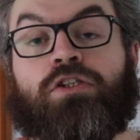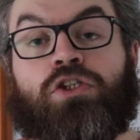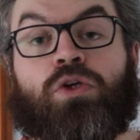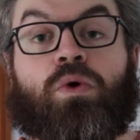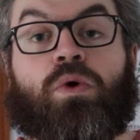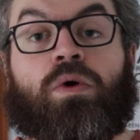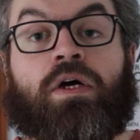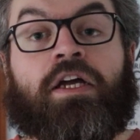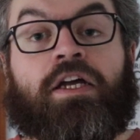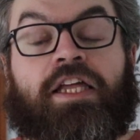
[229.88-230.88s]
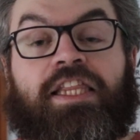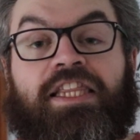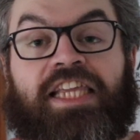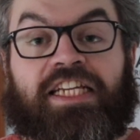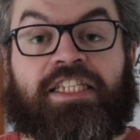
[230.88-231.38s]
So
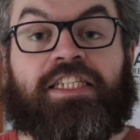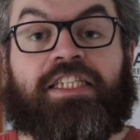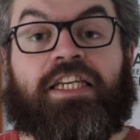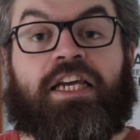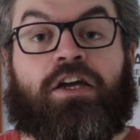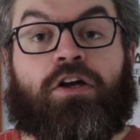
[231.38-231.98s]
this